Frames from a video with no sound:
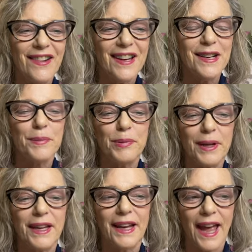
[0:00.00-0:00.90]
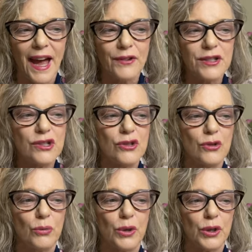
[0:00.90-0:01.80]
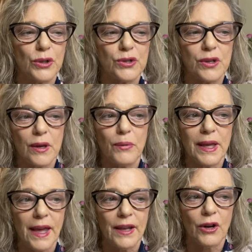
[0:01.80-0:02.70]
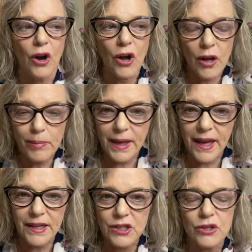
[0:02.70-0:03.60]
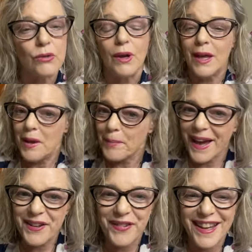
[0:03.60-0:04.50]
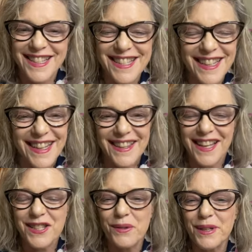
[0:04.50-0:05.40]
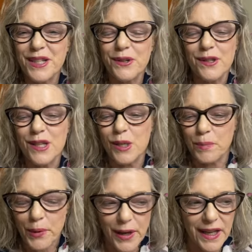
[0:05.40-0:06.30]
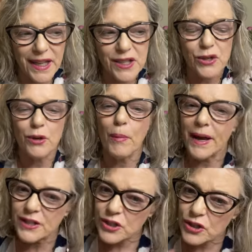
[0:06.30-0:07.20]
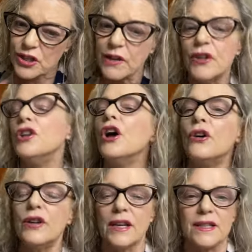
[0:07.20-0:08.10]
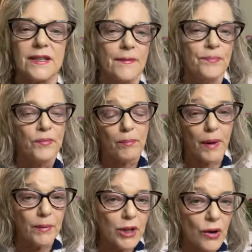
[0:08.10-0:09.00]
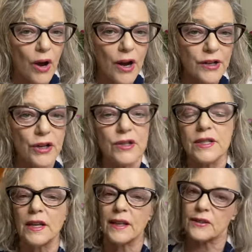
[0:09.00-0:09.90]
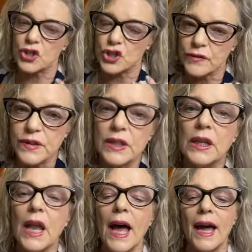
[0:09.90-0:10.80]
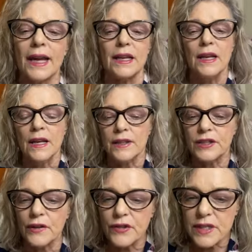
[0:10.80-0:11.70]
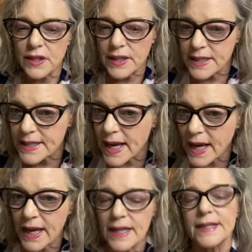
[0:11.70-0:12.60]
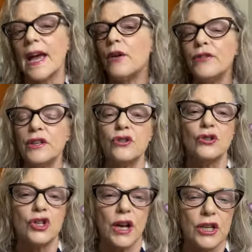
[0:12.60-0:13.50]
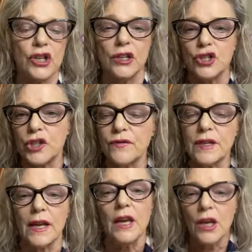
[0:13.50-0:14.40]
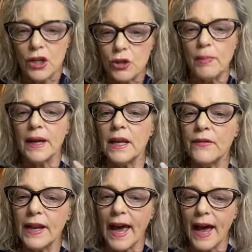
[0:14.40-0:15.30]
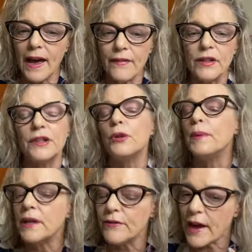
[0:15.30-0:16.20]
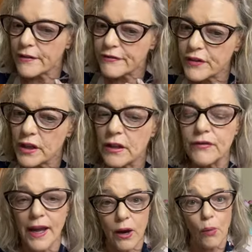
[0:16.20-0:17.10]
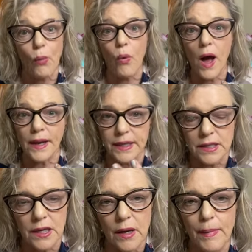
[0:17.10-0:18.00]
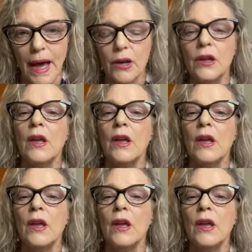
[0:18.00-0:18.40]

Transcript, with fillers: ready to bring it out into the world so that we can all begin to manifest. That's what we do in the spring. So you might start to even notice, maybe you are noticing like the shift in the light, the difference in the days, how things are changing and shifting. You might even have a little bit of that feel of like wanting to come out,